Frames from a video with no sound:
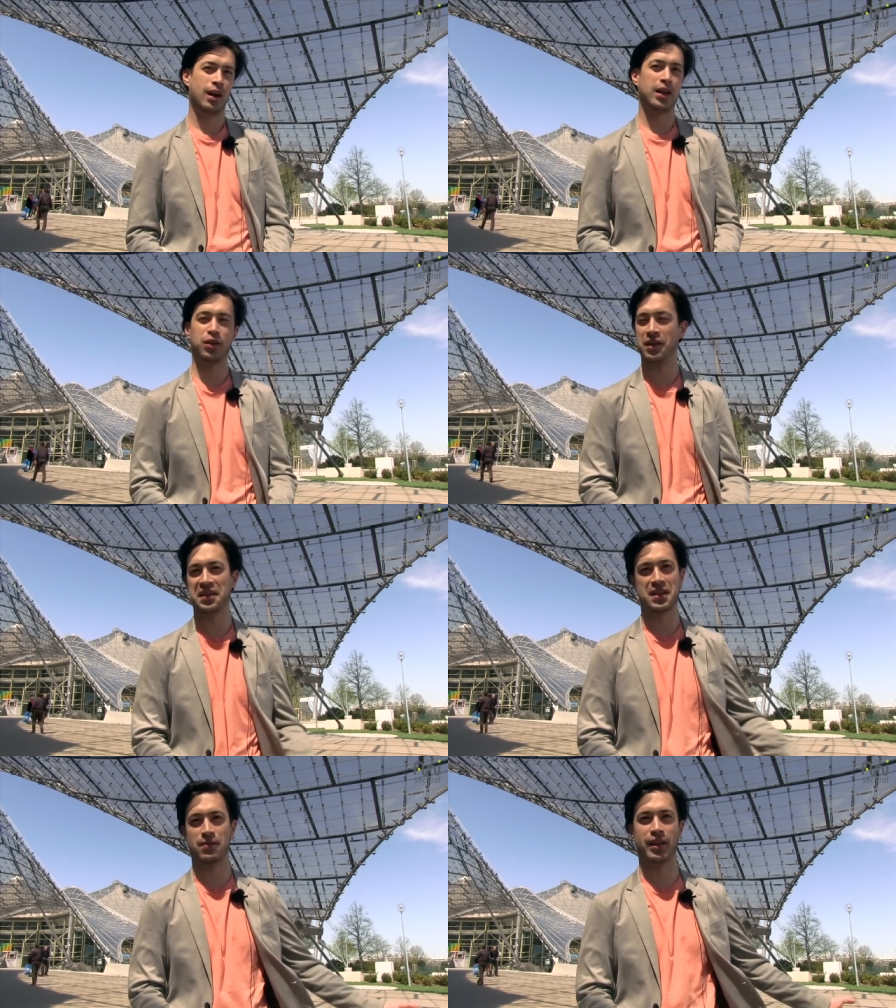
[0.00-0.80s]
I don't
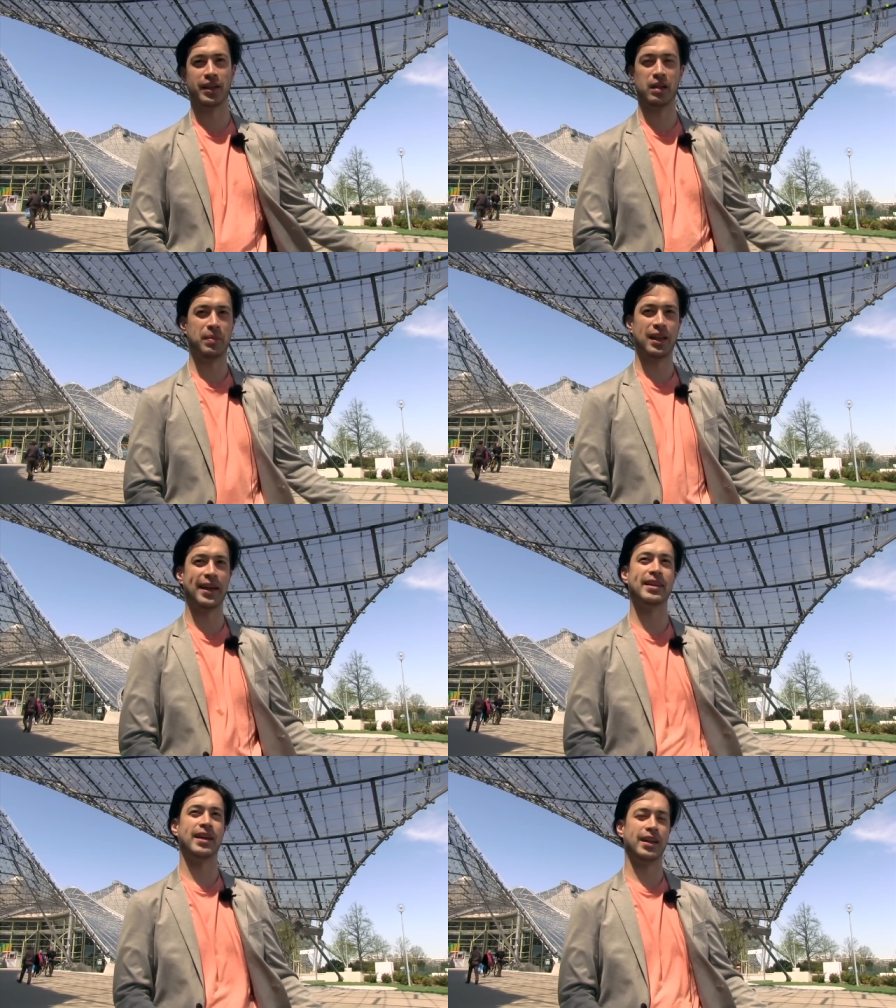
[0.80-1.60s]
think it's really going to be
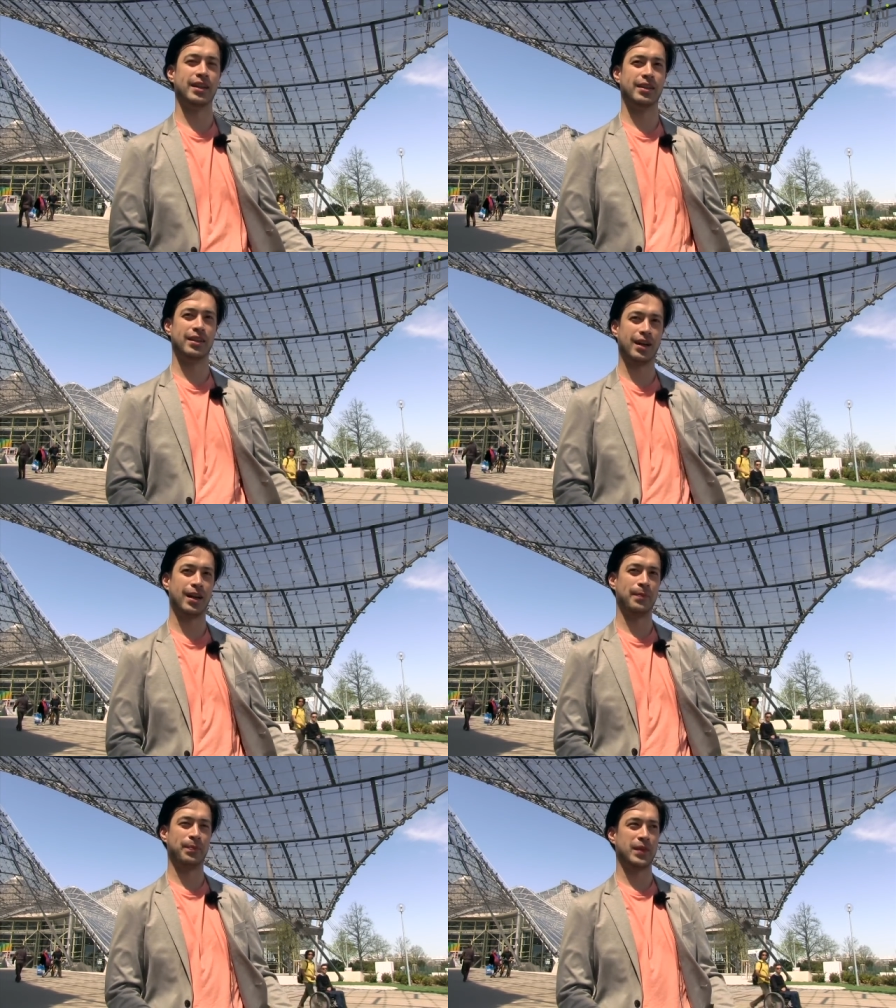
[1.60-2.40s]
like that.
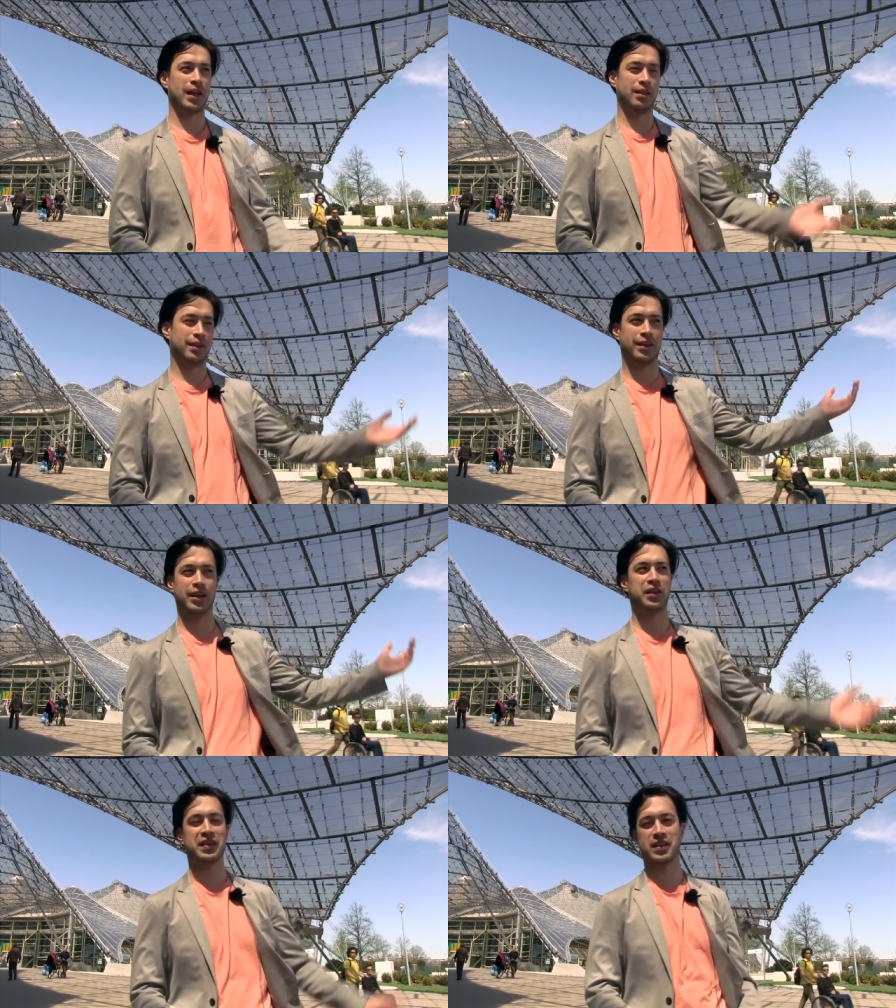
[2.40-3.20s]
Um, and you know,
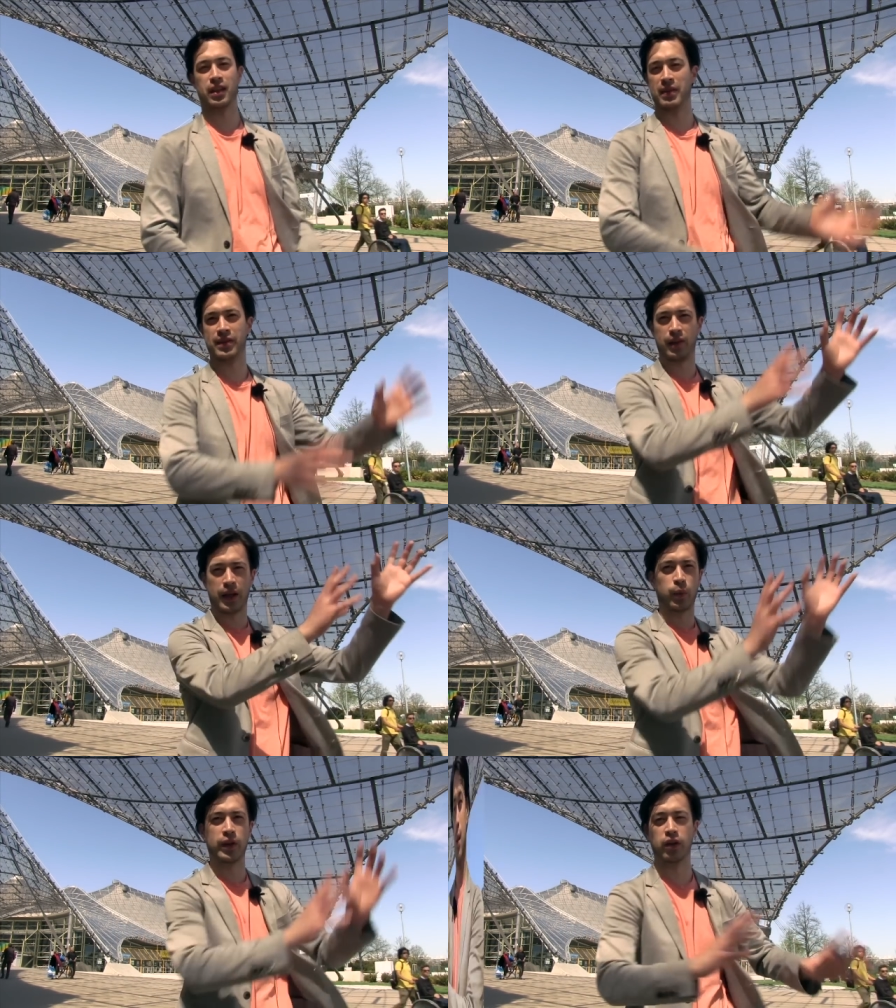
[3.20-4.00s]
I don't think it's going to be so
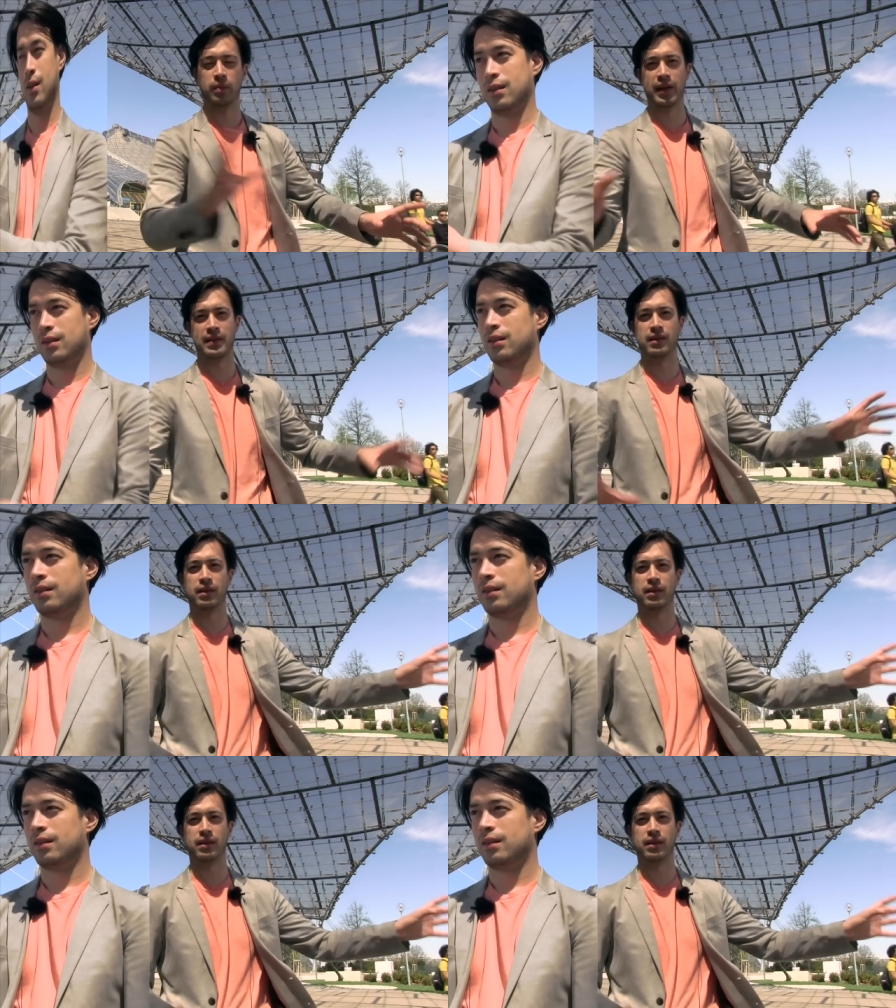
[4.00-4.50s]
like window-based